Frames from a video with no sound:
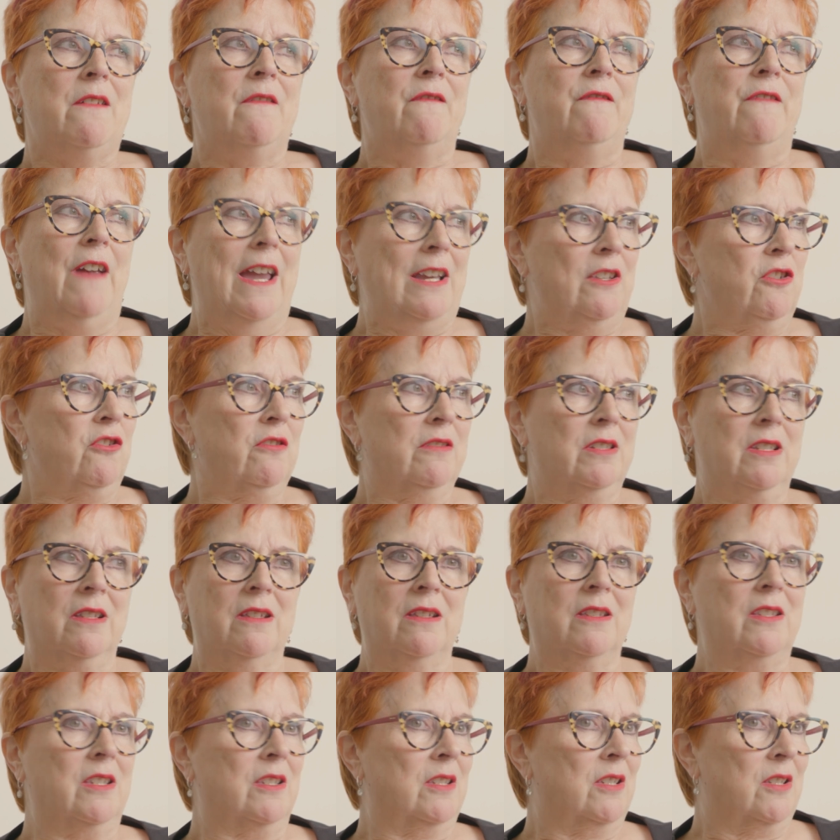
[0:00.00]

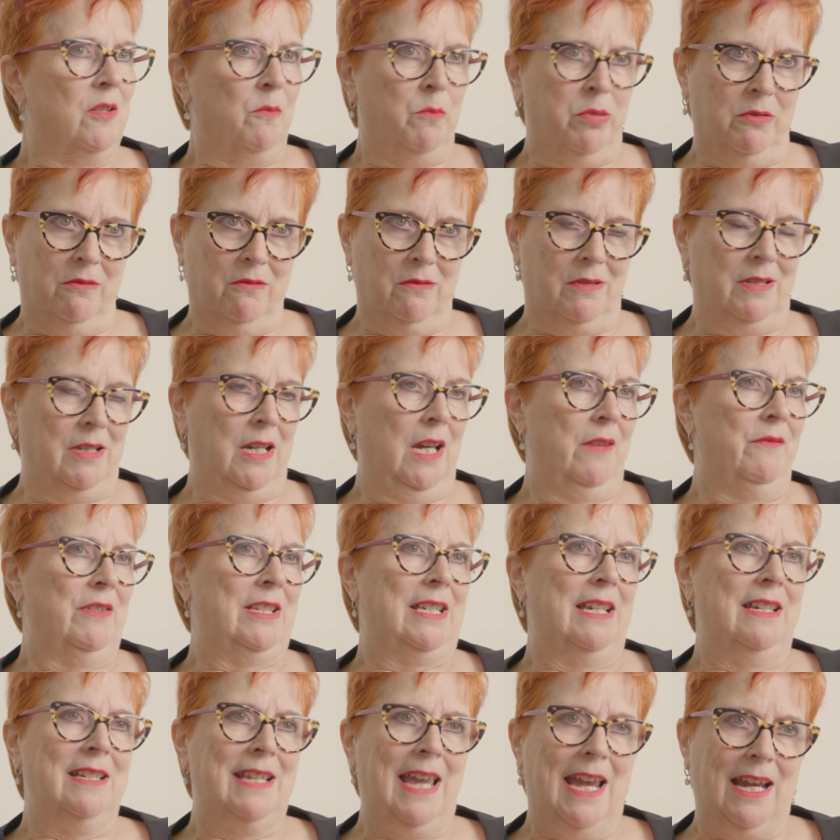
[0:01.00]
veterans support
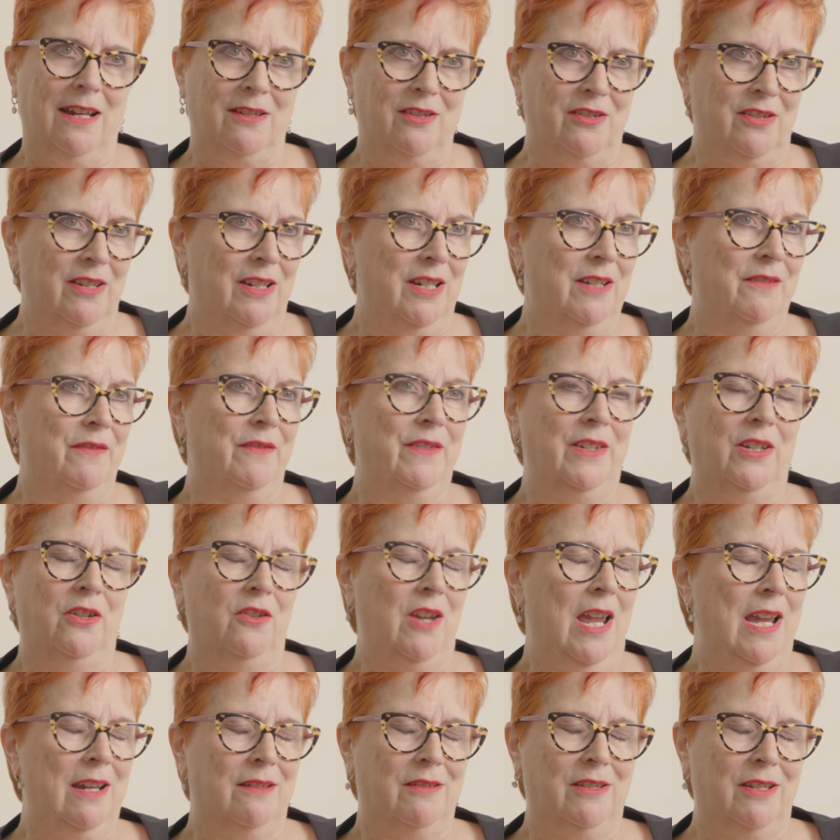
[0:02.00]
services,
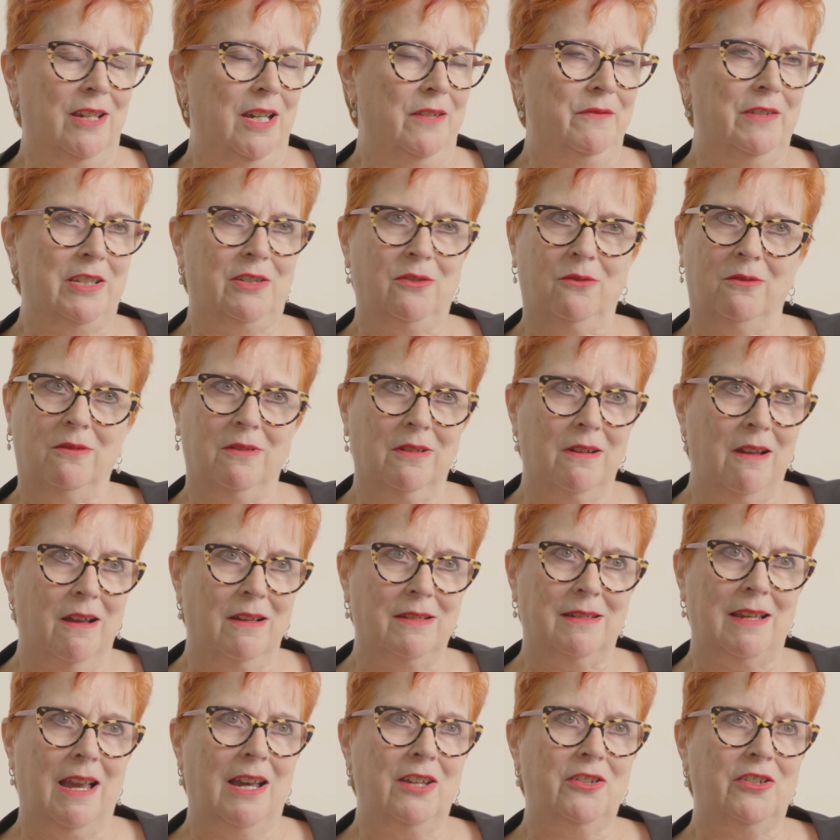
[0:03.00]
ex-service
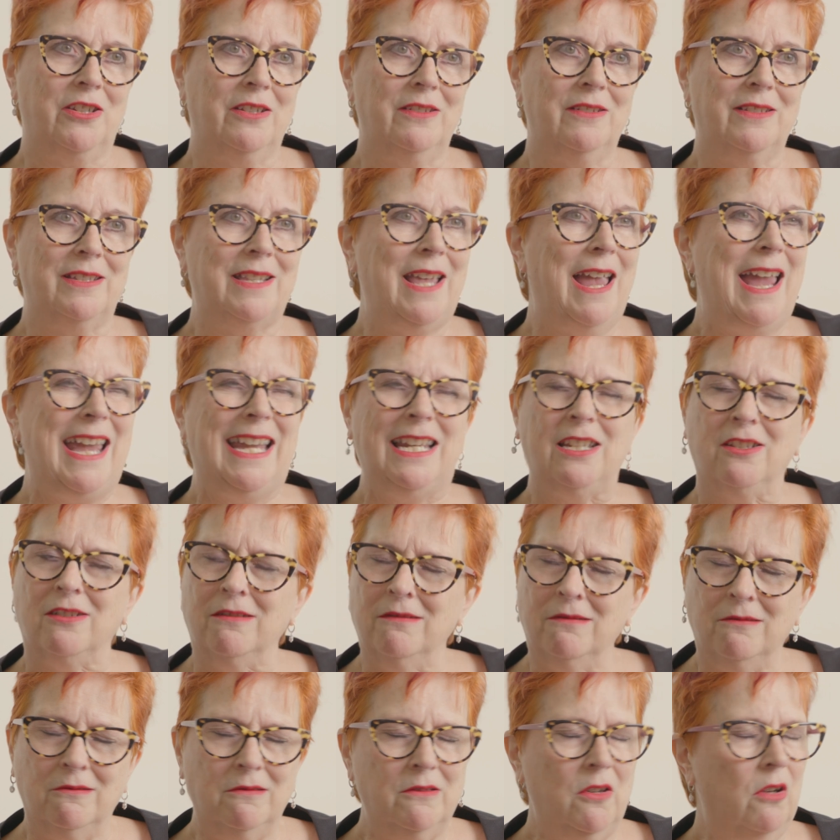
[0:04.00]
organisations, there is
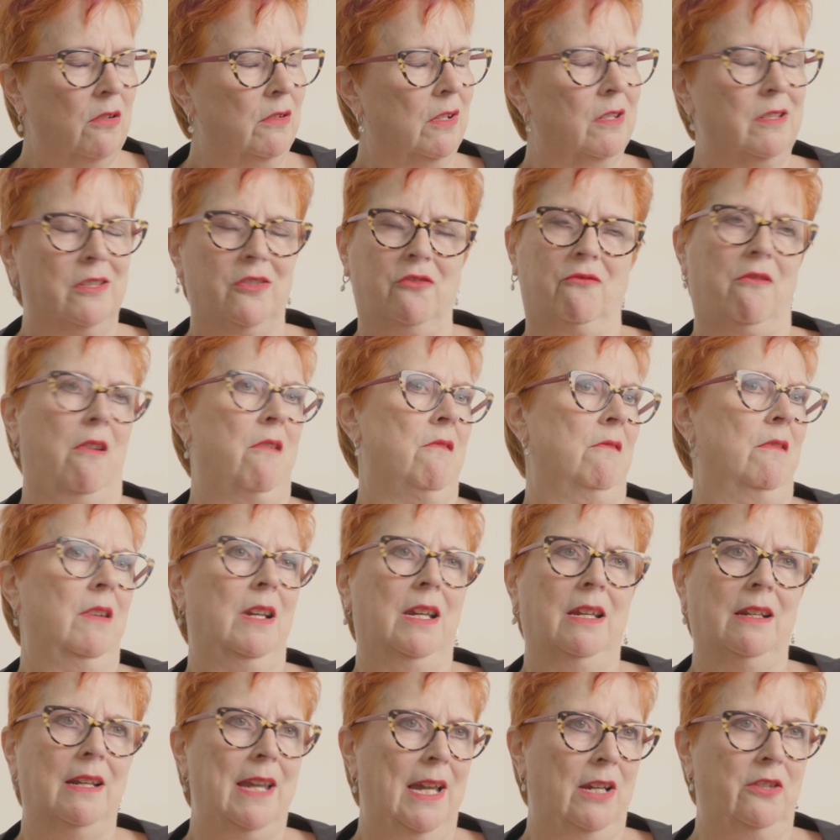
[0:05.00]
not a strong
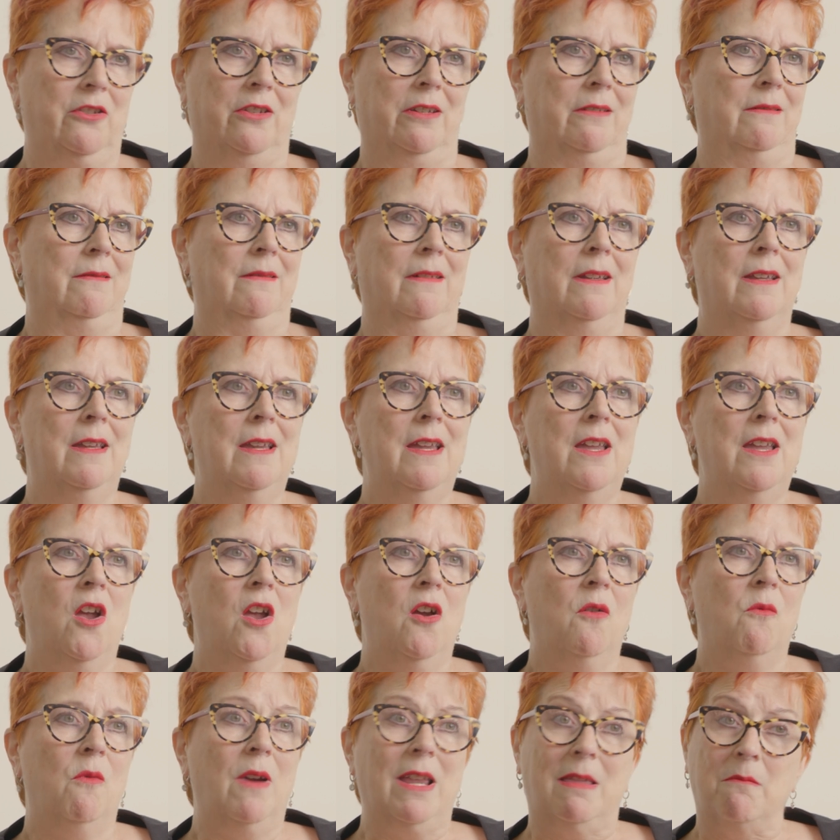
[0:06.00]
connection
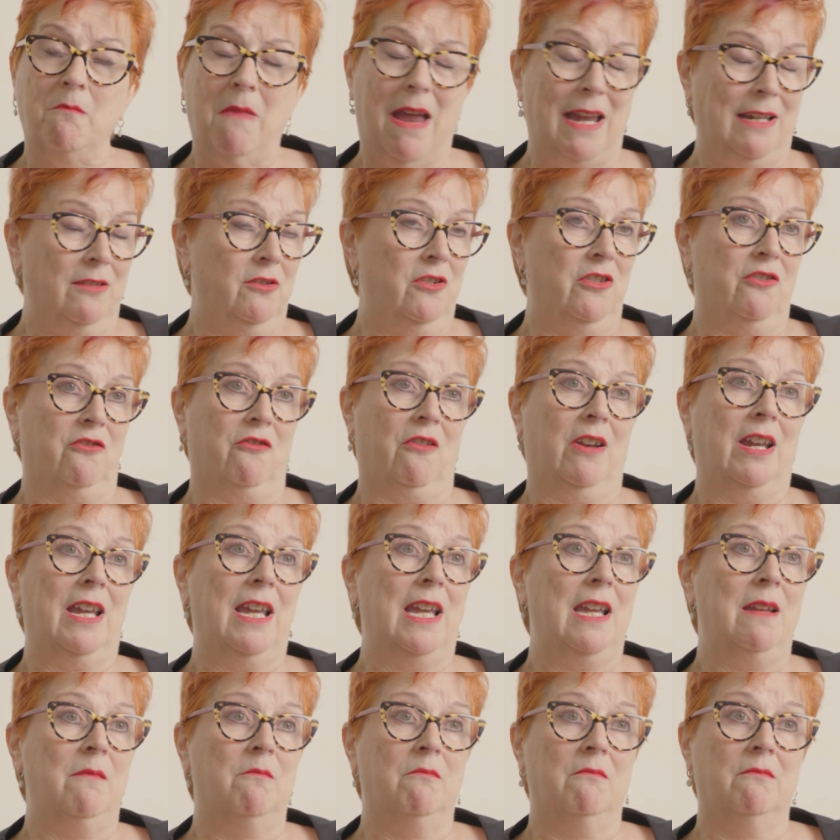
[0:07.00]
with
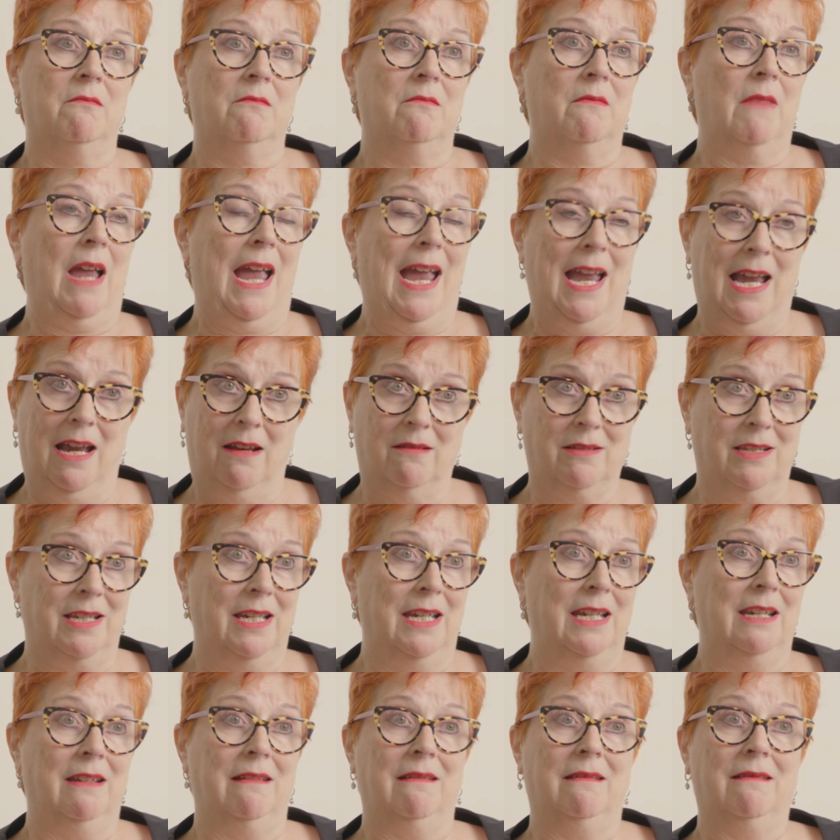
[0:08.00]
mainstream
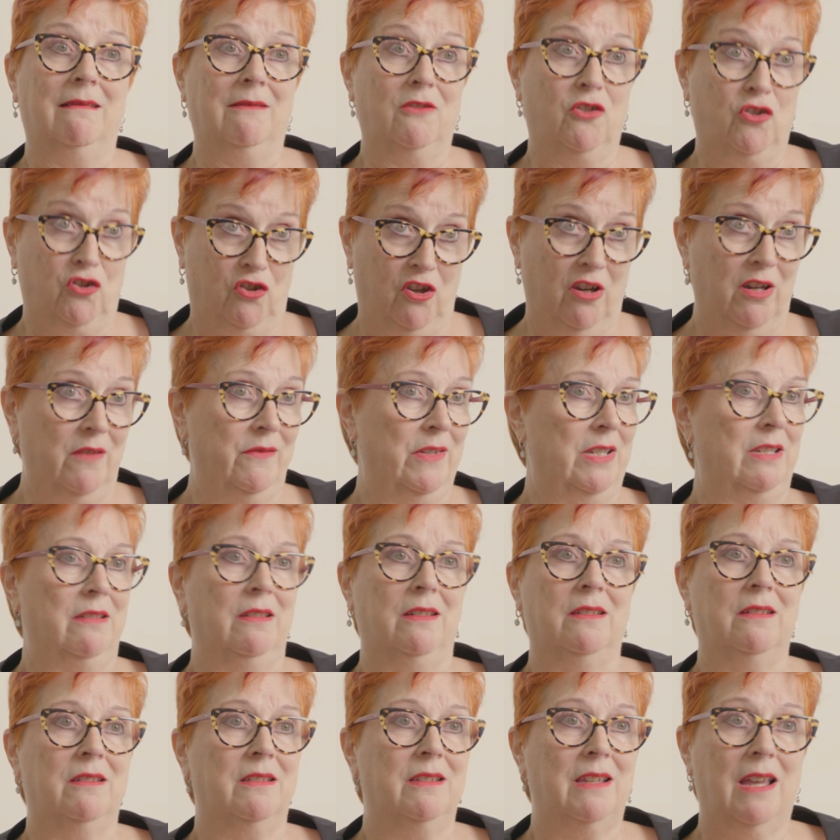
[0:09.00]
housing
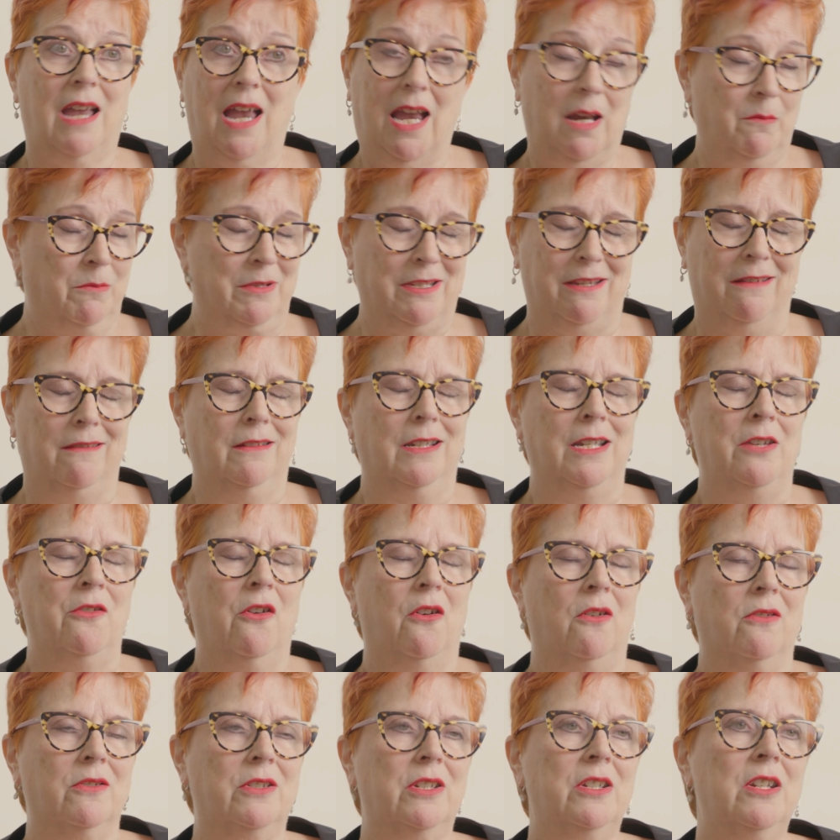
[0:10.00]
services, absolutely
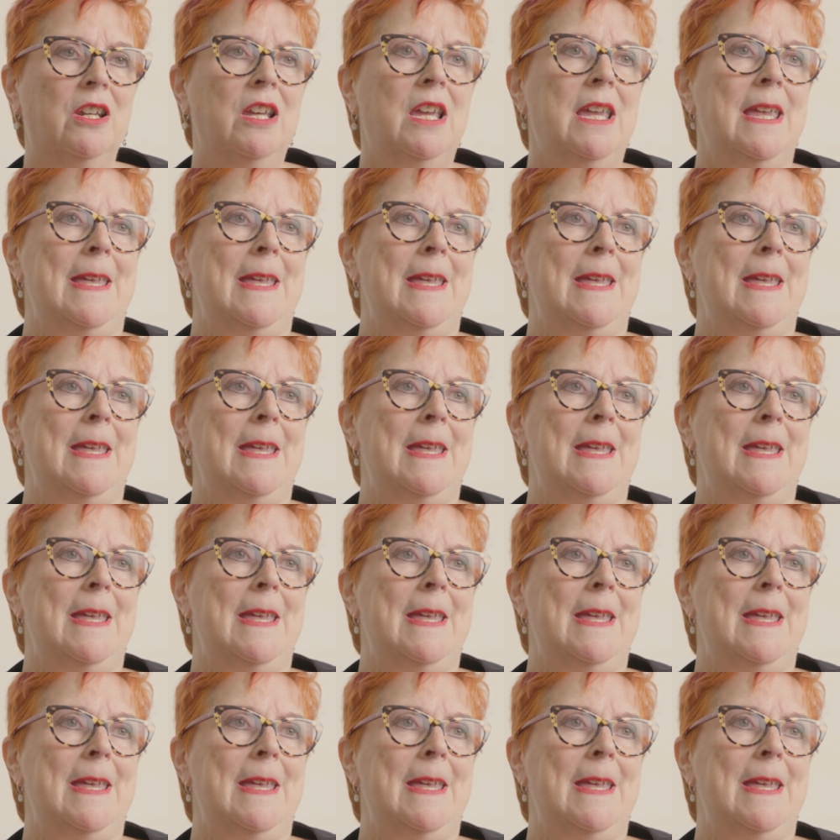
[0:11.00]
not.